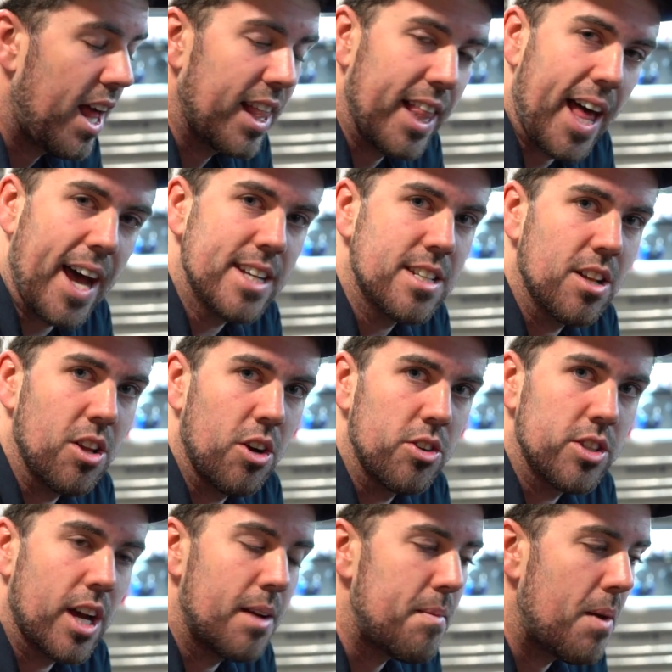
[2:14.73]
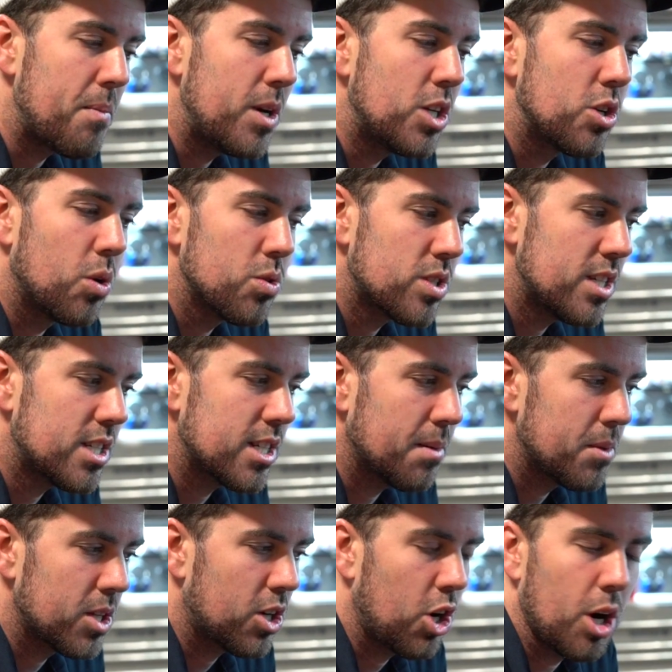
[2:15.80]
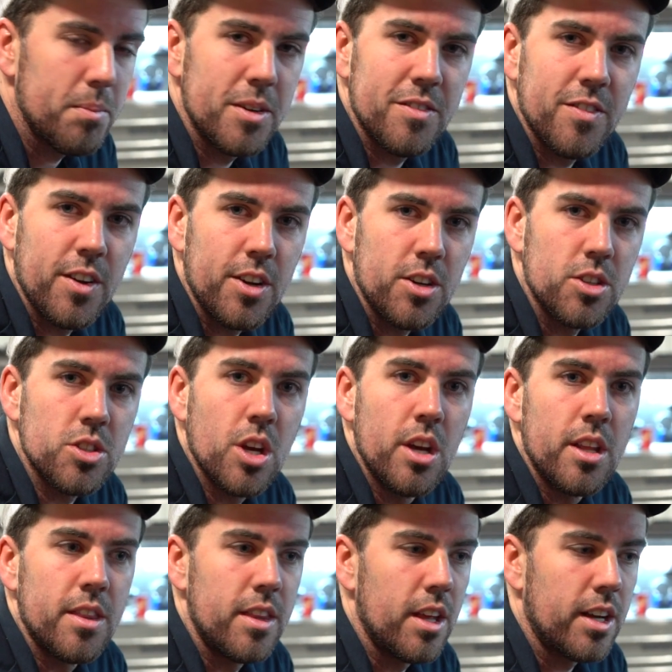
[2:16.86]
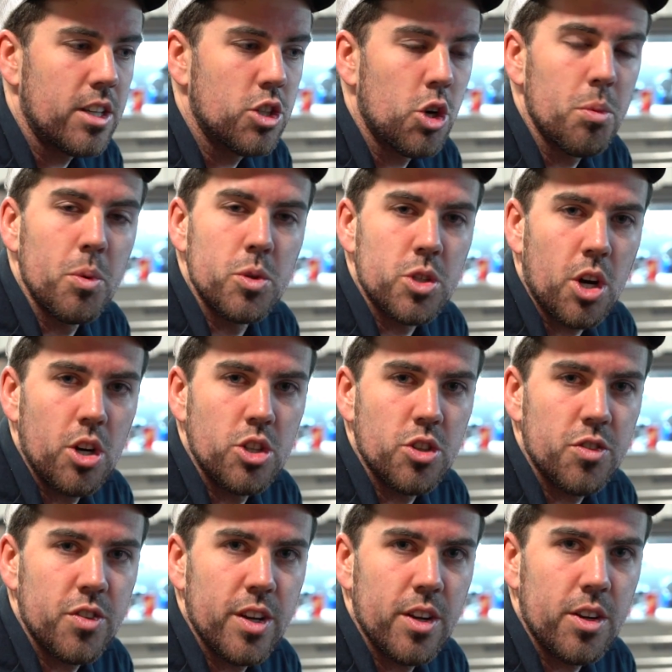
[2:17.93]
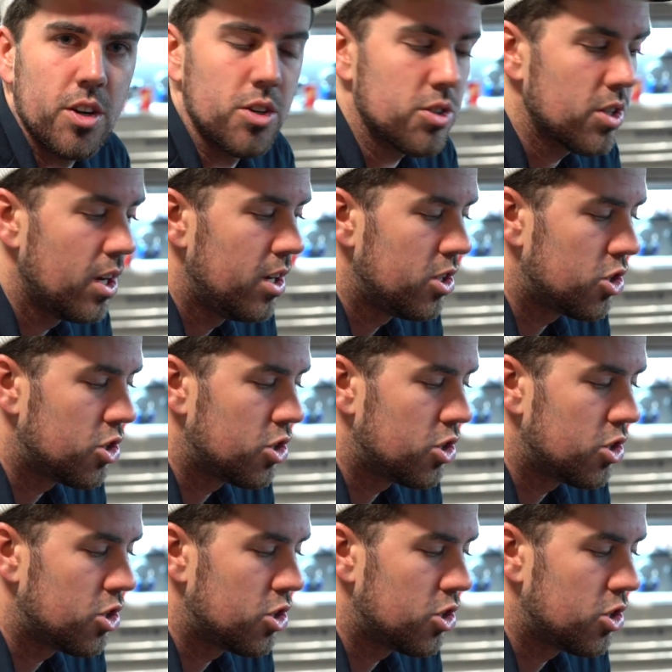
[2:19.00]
last a long time and we don't see some of the common failures like turbocharger failures,